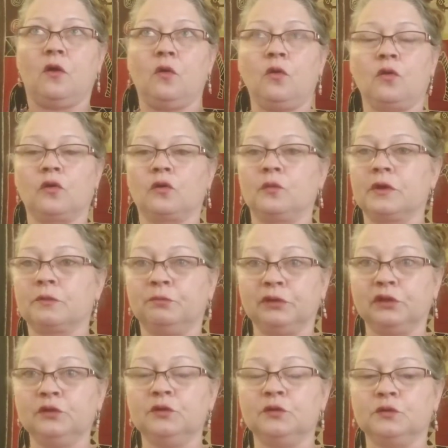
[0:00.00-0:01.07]
or with
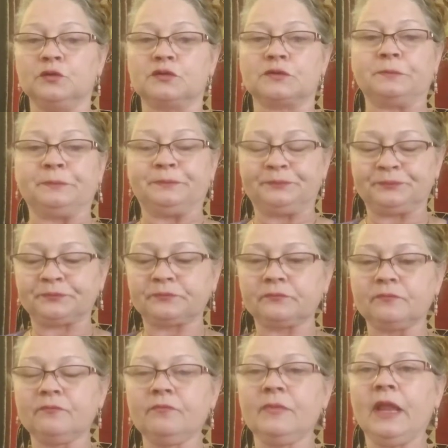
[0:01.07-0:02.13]
blues.
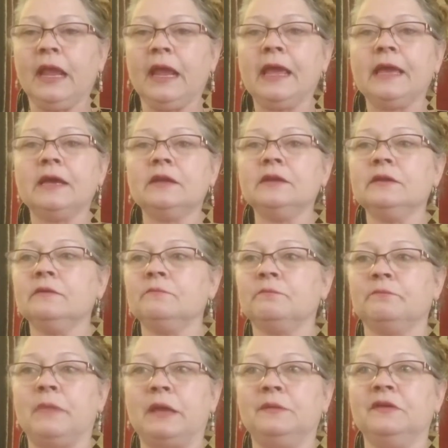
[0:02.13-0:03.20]
And
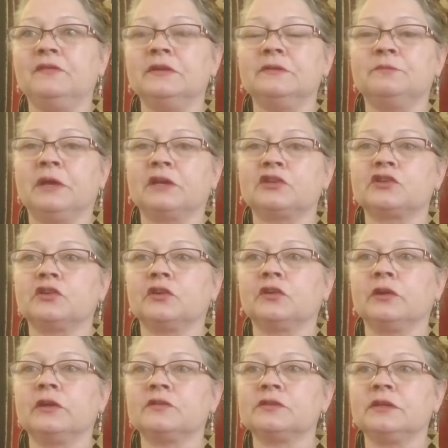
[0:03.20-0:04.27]
maybe even
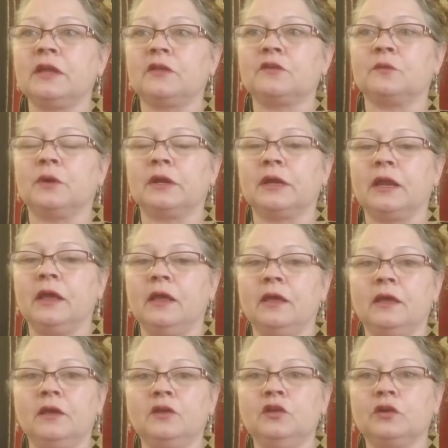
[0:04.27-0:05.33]
picture, here's another one.
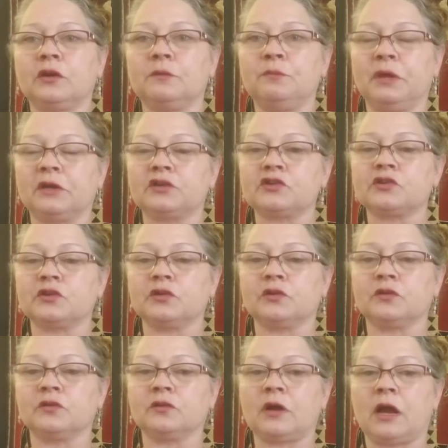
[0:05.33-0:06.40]
You can
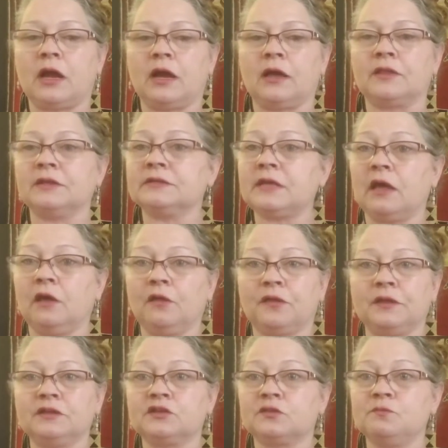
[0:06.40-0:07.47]
picture this
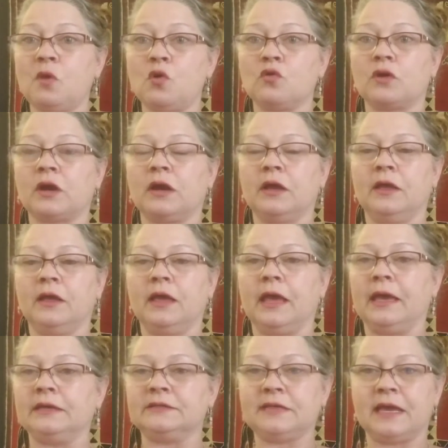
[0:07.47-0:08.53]
healthy smoke,
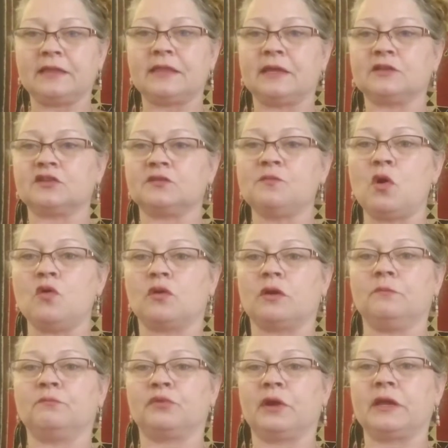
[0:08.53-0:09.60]
and take that smoke
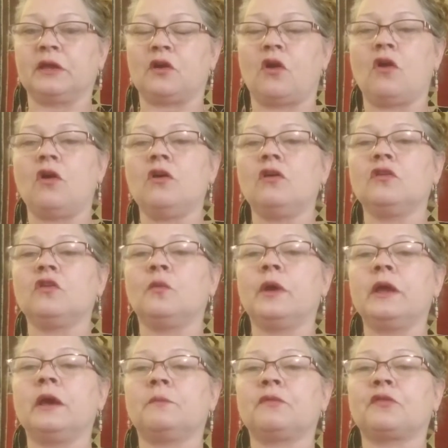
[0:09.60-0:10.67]
and bring it all the
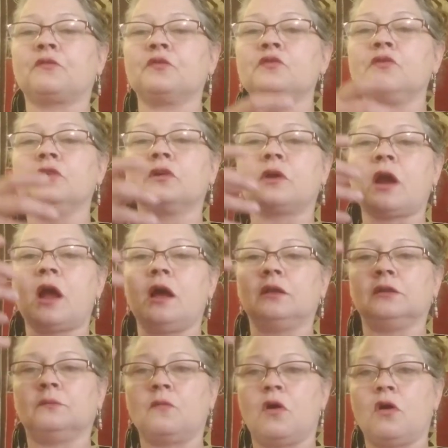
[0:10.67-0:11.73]
way up through your
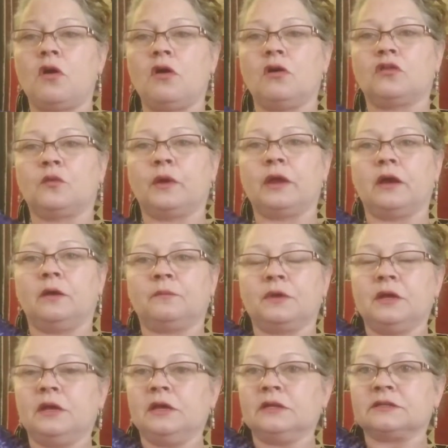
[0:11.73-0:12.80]
column, all the way
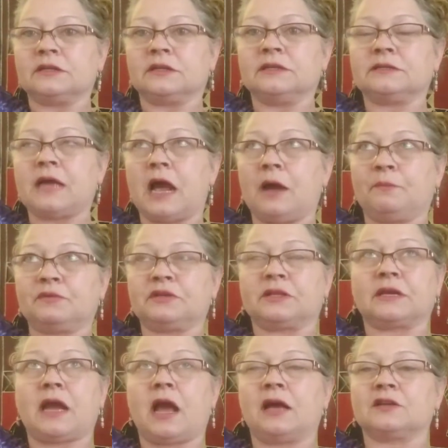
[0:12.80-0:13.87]
up to the top, to
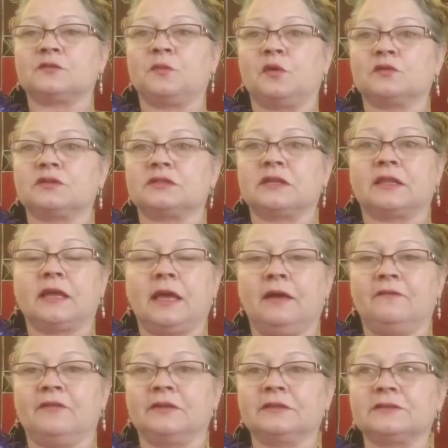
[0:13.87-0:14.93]
the cosmos, to the
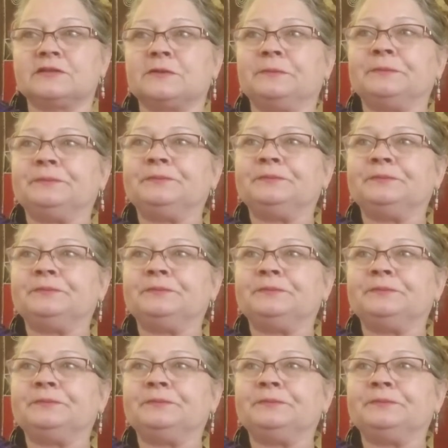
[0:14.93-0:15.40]
heavens.